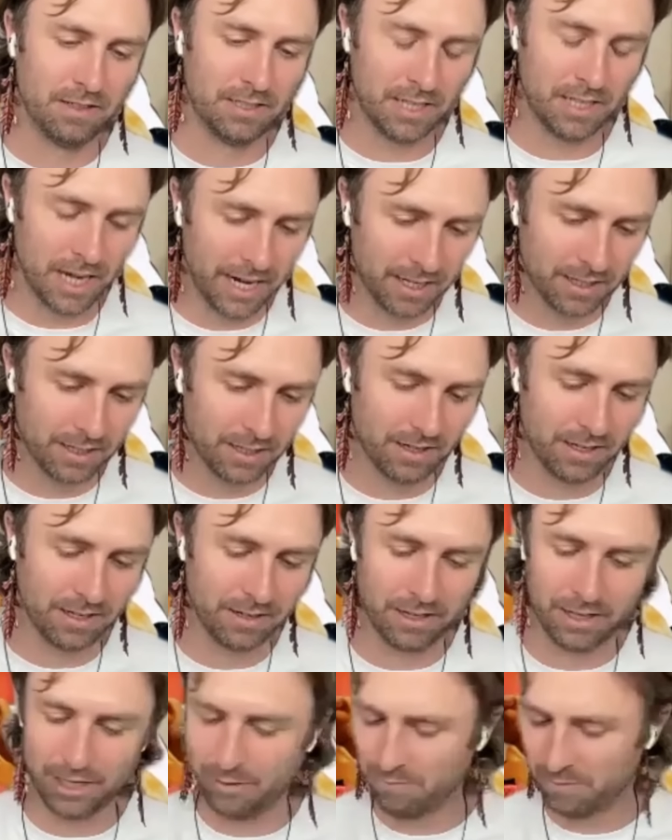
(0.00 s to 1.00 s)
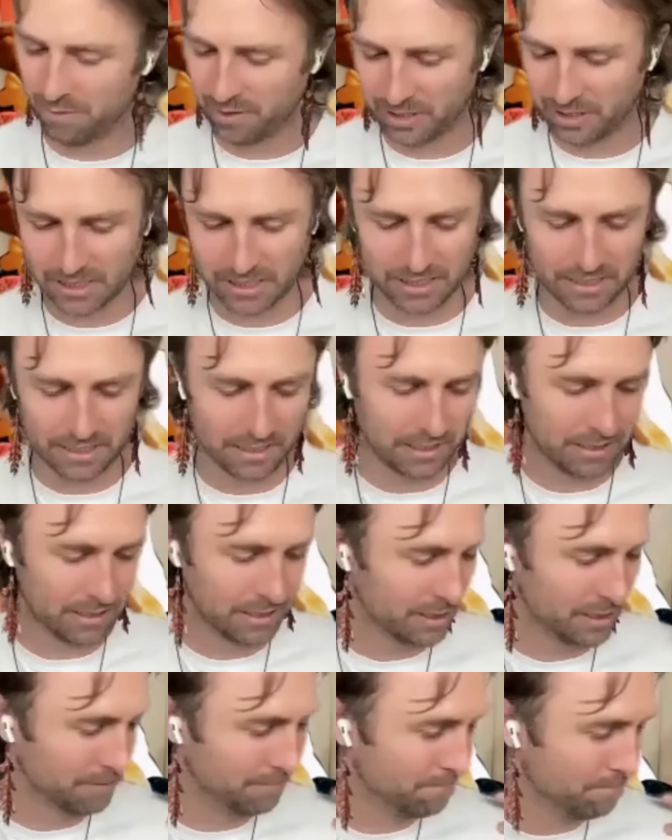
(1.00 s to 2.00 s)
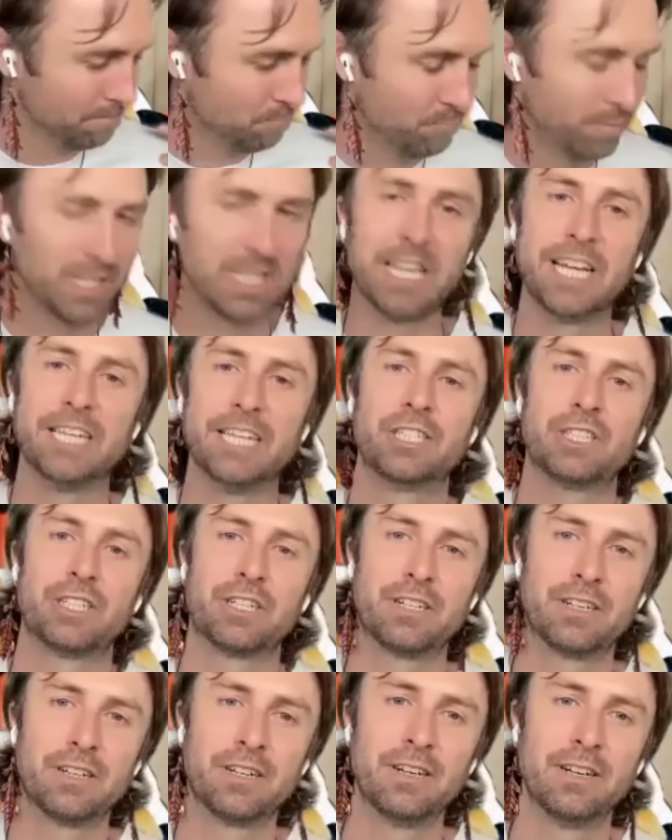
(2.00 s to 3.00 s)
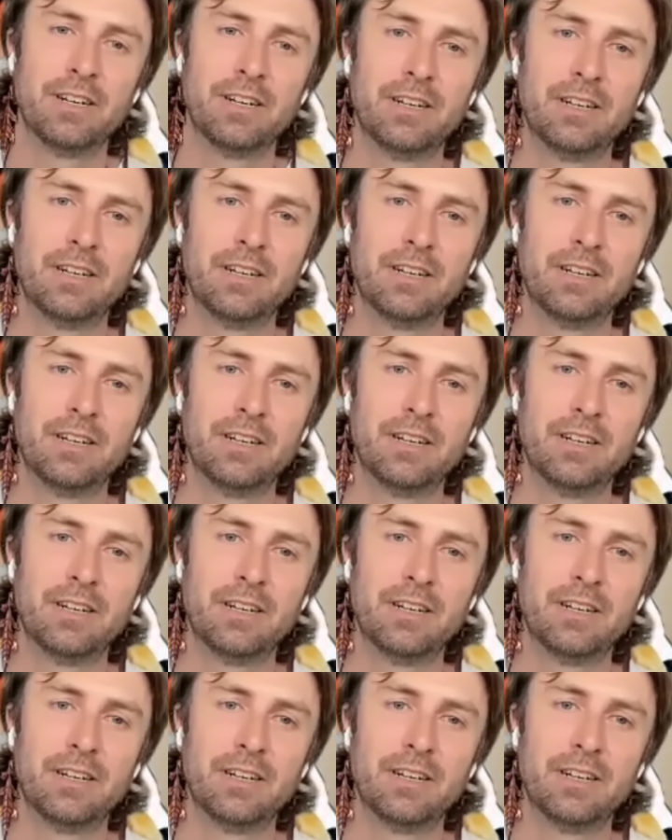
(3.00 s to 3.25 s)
dialogue, emergence, pleasure